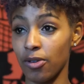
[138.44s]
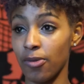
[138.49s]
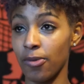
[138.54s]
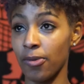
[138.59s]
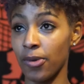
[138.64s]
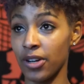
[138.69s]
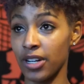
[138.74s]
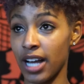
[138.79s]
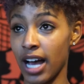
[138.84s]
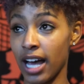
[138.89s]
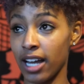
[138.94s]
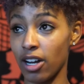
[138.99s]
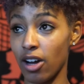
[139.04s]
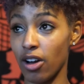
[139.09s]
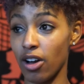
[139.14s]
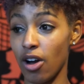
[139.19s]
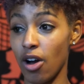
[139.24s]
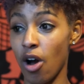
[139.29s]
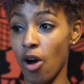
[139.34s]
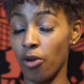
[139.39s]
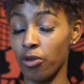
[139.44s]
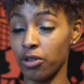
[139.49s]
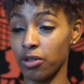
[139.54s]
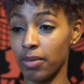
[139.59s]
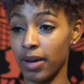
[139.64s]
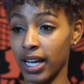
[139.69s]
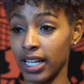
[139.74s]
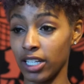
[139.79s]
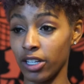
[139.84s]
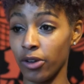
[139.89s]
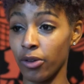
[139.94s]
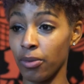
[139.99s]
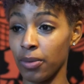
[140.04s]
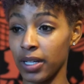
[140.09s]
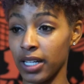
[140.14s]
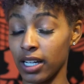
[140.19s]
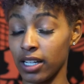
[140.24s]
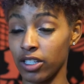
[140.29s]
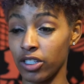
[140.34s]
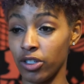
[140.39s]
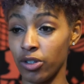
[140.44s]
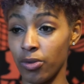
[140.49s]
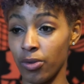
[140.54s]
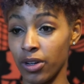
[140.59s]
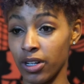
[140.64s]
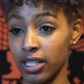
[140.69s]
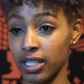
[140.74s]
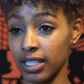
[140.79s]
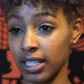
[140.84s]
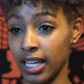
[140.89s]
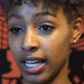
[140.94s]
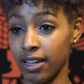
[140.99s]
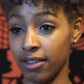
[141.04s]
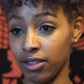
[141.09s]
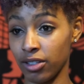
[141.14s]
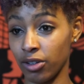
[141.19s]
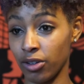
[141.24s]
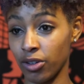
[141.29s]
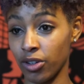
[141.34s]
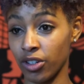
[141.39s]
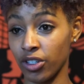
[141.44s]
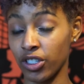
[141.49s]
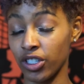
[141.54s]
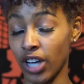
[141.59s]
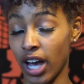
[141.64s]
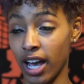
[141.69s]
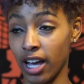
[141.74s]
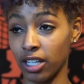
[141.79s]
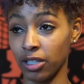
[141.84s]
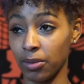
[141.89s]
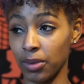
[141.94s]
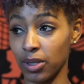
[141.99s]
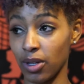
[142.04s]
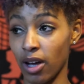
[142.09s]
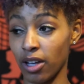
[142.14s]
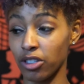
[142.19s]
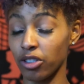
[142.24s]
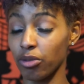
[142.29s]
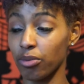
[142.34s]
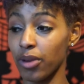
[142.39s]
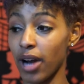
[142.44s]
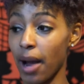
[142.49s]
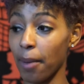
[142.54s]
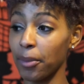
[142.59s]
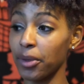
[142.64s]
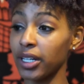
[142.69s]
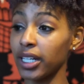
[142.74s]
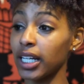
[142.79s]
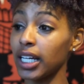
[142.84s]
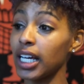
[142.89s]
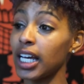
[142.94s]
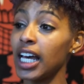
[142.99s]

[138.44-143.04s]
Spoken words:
were not owned by you because you were a slave, so your child was also property.